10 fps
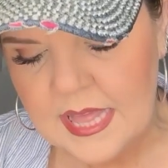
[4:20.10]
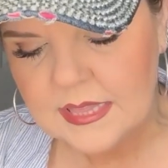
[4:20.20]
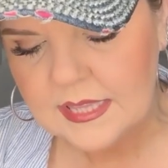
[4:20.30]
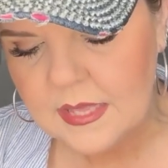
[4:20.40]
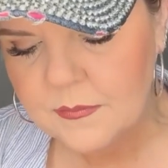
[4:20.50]

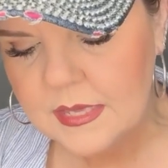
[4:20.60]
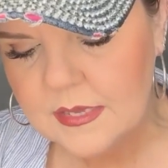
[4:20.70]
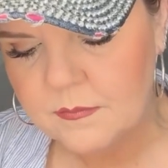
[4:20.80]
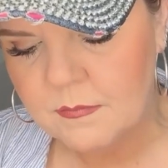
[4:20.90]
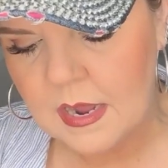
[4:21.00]
Let me
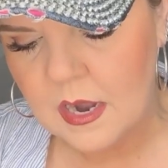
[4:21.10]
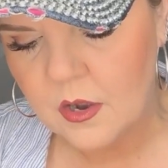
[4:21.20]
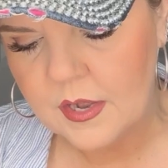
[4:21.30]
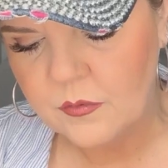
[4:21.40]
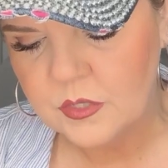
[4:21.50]
admire
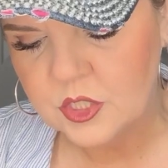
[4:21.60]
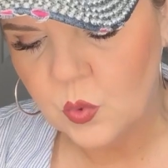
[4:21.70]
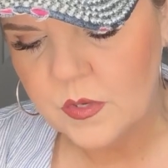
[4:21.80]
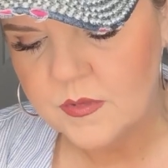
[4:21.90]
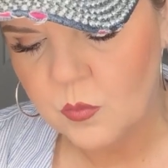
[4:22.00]
and
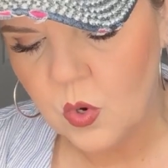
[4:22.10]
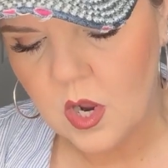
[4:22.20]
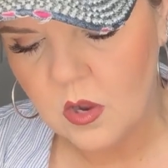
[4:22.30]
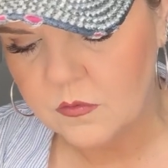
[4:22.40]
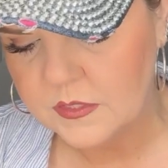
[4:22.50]
rejoice more
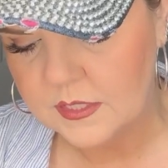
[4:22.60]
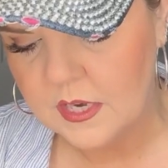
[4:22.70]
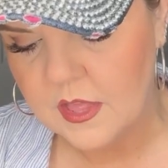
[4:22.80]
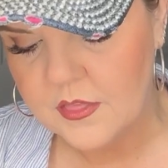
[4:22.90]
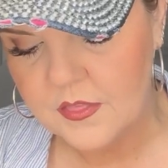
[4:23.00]

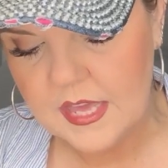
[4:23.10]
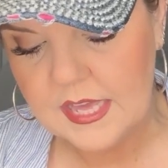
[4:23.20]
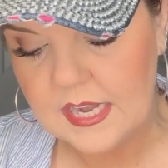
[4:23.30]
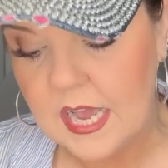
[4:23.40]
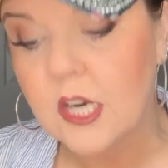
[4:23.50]
often
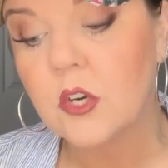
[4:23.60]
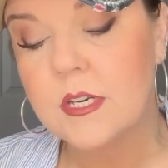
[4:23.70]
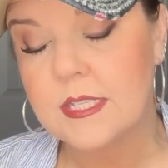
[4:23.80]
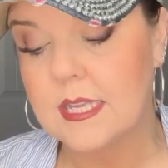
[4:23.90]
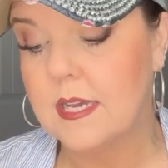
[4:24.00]
than I
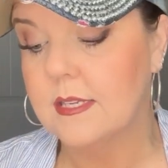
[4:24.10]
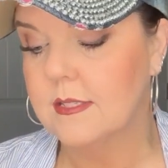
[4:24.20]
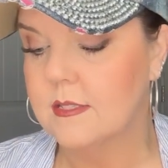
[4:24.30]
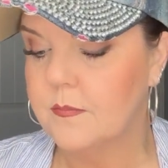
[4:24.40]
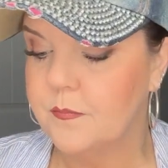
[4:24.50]

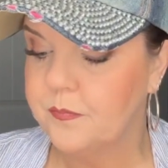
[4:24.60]
criticize.